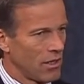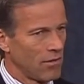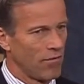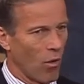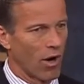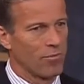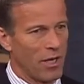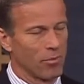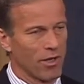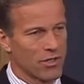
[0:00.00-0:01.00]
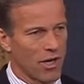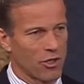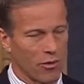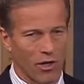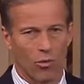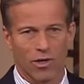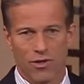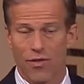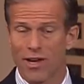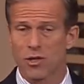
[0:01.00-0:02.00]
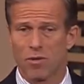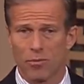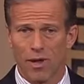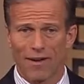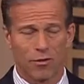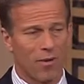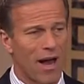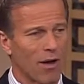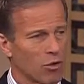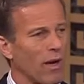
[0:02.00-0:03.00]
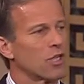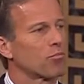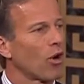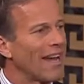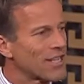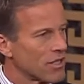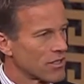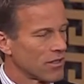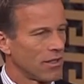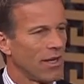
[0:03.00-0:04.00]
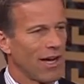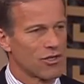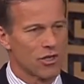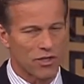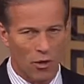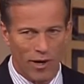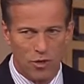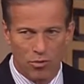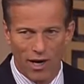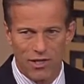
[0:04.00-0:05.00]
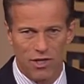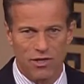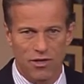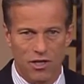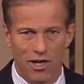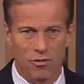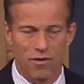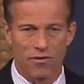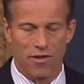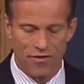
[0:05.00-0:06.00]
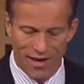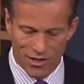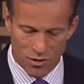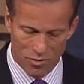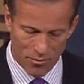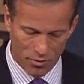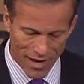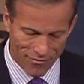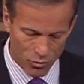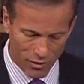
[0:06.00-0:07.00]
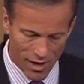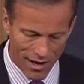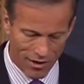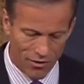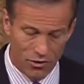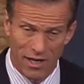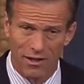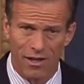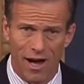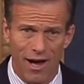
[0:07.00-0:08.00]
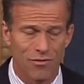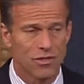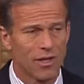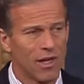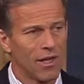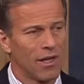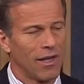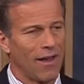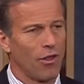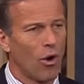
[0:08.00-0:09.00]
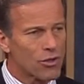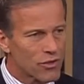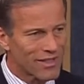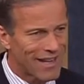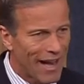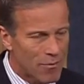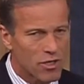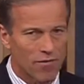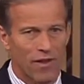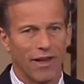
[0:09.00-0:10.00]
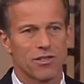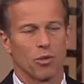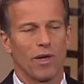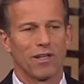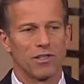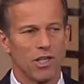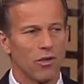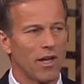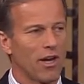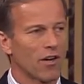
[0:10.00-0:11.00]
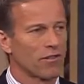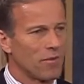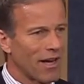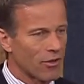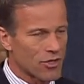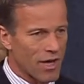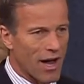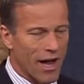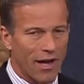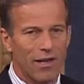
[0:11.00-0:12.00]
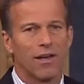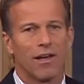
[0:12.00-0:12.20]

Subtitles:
for people in this country. In other words, the things that people have to buy would raise prices. I should say raise prices in this country for the things that people have to rely on in their daily lives. And those are the types of things that we continue to hear from the other side,